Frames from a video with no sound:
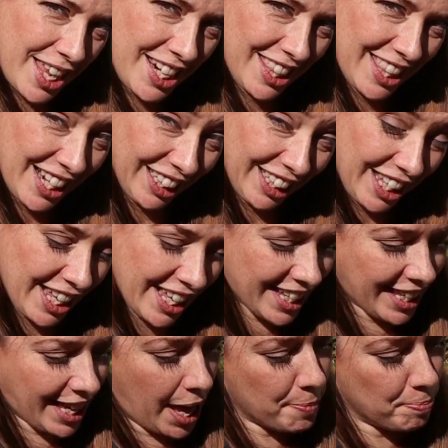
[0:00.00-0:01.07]
anything like
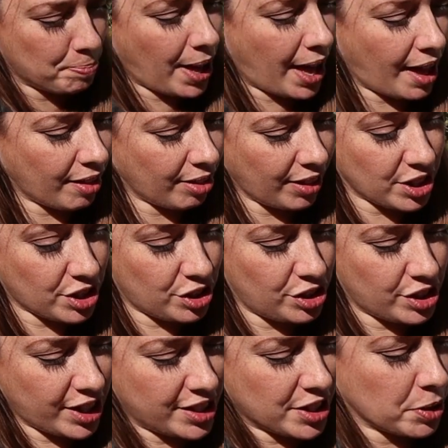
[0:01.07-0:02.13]
Kent Bell, I
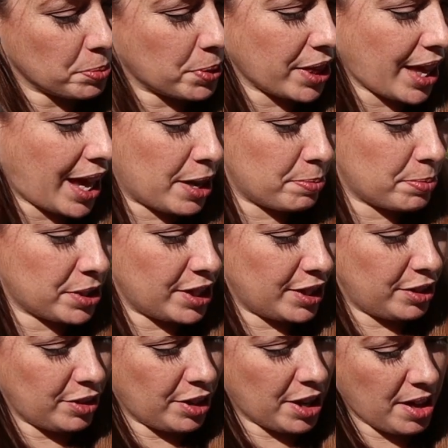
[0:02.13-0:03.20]
should end up with
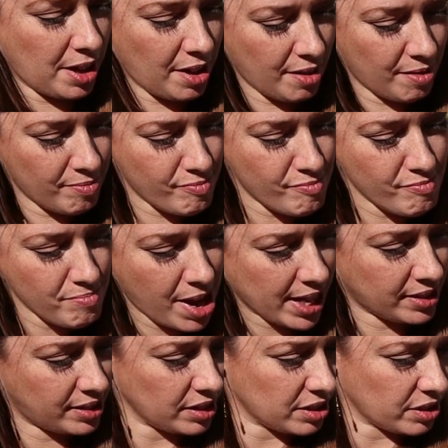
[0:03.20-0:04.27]
absolutely
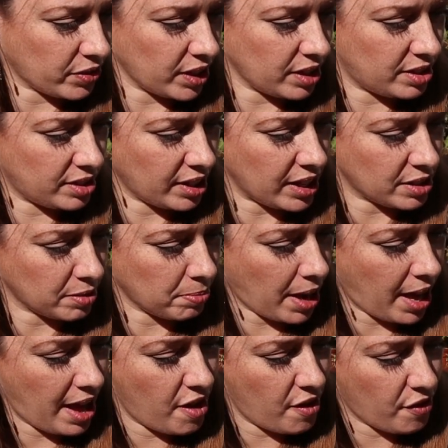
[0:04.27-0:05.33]
masses of this sedum
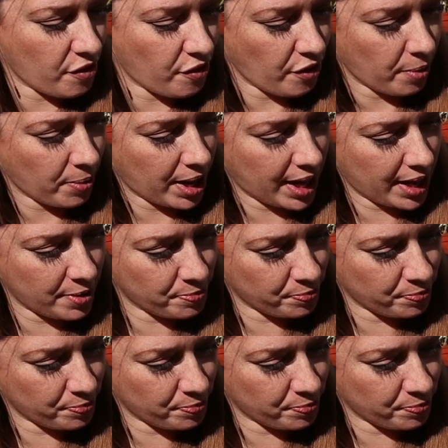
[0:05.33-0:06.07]
everywhere.